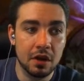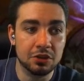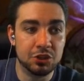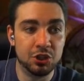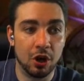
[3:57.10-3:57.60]

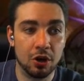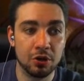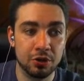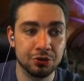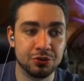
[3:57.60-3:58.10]

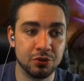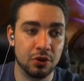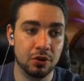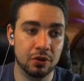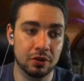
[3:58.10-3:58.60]
Charnel
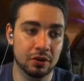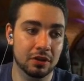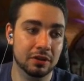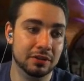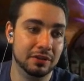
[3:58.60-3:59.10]

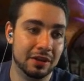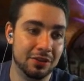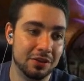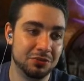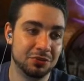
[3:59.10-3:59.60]
Troll. I
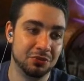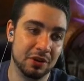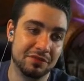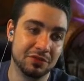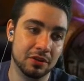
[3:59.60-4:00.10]
thought this was
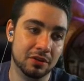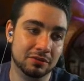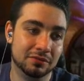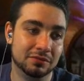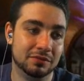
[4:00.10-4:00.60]
Grave Troll,
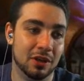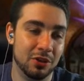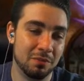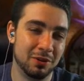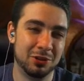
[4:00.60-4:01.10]
although
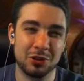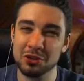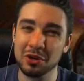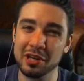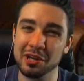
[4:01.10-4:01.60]
I'm pretty sure it's
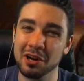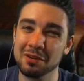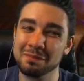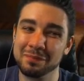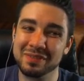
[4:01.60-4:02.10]
already a card.